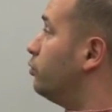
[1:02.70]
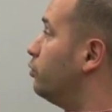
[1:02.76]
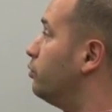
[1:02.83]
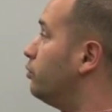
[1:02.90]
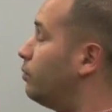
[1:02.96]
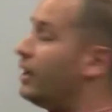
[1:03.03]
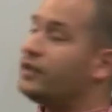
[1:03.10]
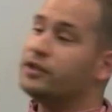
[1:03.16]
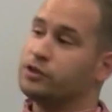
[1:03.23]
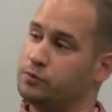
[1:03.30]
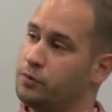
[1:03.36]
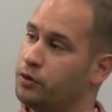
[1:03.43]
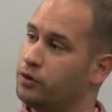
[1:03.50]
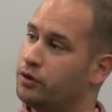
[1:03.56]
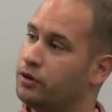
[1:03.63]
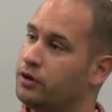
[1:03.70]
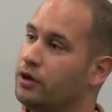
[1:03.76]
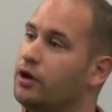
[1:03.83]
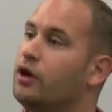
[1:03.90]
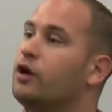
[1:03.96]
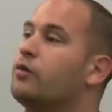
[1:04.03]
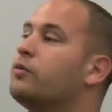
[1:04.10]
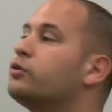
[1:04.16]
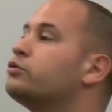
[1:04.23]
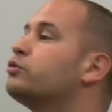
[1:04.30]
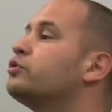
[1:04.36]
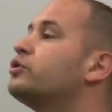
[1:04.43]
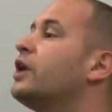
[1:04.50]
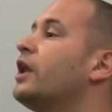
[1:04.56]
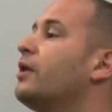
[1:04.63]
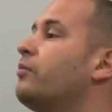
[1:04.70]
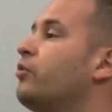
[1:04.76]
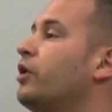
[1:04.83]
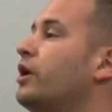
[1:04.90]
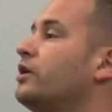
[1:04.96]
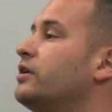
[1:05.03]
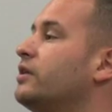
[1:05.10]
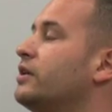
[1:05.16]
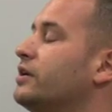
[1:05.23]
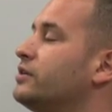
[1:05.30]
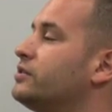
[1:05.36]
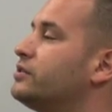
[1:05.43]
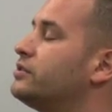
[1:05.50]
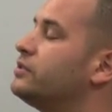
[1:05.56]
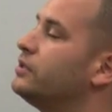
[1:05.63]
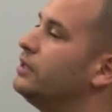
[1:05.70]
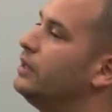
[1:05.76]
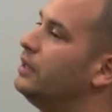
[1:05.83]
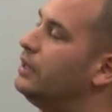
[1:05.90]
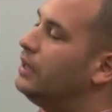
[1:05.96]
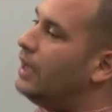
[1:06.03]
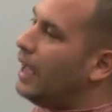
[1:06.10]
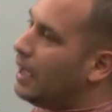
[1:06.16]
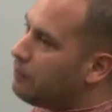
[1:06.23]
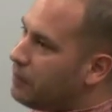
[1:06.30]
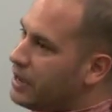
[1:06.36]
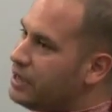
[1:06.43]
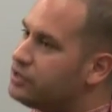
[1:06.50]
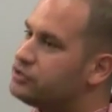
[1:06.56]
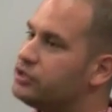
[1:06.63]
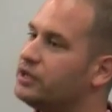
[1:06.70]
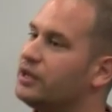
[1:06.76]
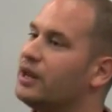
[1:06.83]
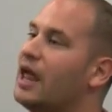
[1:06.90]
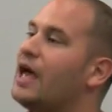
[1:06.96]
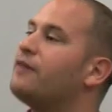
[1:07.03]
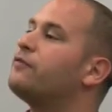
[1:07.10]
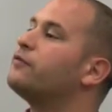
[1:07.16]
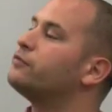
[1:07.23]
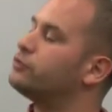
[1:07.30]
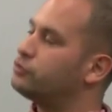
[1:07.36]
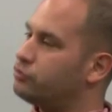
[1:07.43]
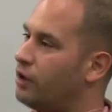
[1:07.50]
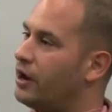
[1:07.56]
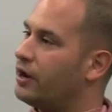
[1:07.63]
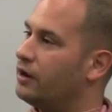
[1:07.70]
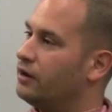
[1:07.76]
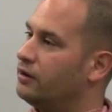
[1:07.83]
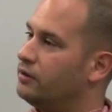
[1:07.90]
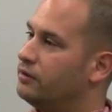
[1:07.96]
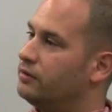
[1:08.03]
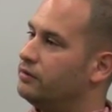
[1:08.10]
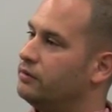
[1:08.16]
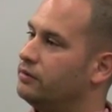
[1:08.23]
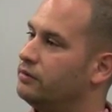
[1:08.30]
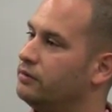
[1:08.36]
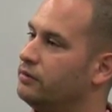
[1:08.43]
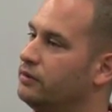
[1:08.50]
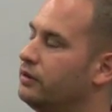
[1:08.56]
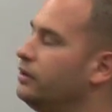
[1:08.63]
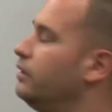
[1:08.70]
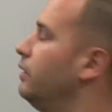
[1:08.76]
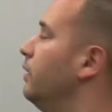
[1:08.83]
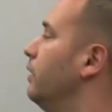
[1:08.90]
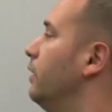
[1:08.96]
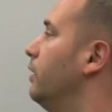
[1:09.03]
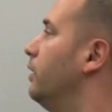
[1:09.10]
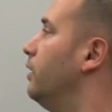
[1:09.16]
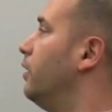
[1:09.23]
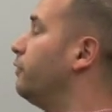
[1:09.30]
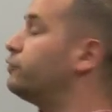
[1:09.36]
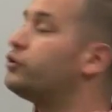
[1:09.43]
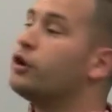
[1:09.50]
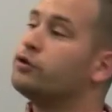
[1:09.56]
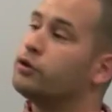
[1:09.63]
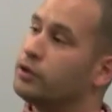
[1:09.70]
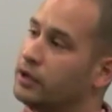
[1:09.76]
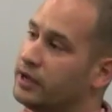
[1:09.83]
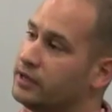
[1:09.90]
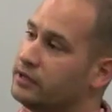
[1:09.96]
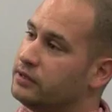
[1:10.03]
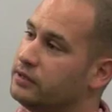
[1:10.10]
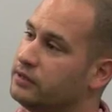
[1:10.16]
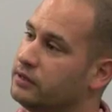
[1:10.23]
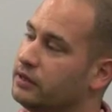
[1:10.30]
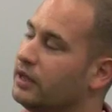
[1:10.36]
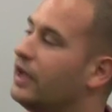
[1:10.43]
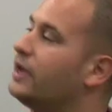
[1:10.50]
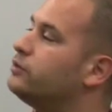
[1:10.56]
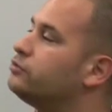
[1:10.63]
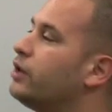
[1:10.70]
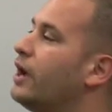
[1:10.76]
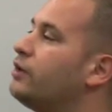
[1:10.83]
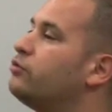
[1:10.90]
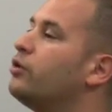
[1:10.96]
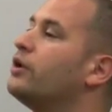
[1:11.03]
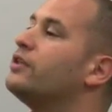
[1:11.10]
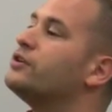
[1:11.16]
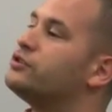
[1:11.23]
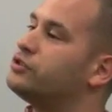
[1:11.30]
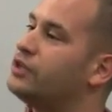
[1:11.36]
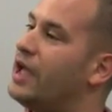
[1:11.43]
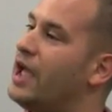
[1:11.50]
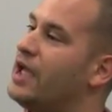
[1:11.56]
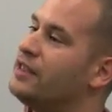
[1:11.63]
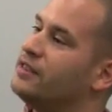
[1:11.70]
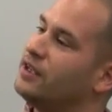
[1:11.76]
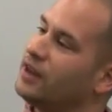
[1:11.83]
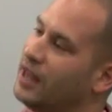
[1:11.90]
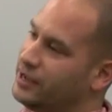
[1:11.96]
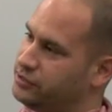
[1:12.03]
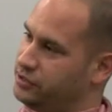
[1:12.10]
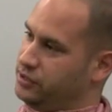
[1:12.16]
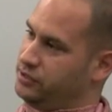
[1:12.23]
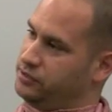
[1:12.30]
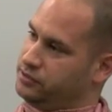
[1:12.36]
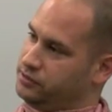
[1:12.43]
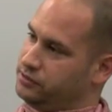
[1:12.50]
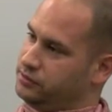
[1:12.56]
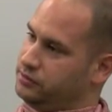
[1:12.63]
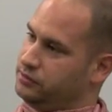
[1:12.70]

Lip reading: to write this book was to celebrate this amazing life of struggle of Stoughton Lind and try to understand the lessons,